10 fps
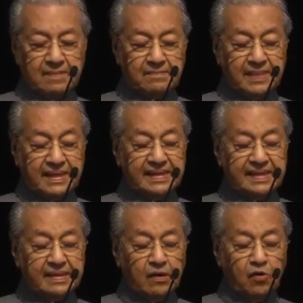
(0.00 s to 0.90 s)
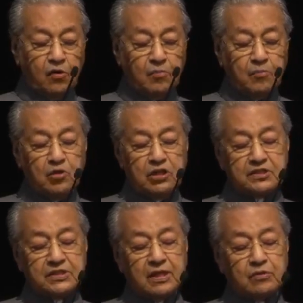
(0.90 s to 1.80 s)
but it all
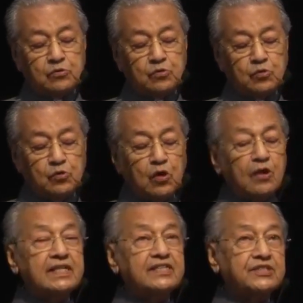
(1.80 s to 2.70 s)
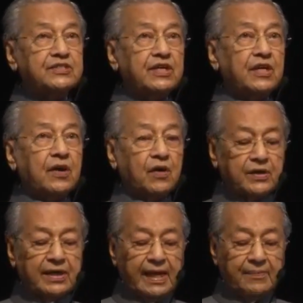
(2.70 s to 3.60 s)
boils down to knowledge
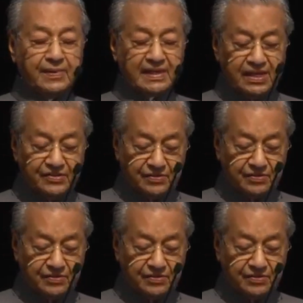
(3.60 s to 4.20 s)
on application.